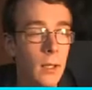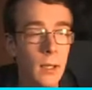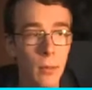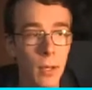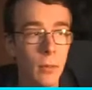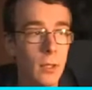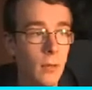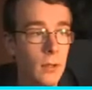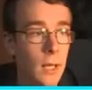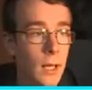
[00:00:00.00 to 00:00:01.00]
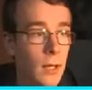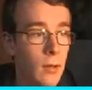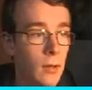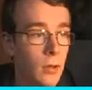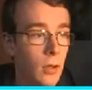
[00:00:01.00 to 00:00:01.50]
then it went up to level 10, now
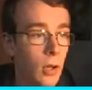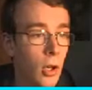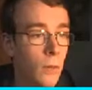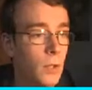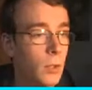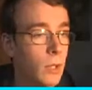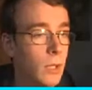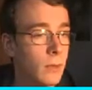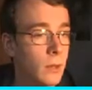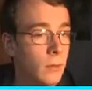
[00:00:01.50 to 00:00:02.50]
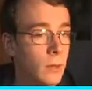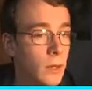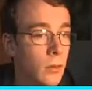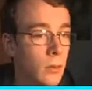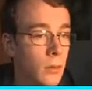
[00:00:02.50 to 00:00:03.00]
it's hopefully going to be level 11 now.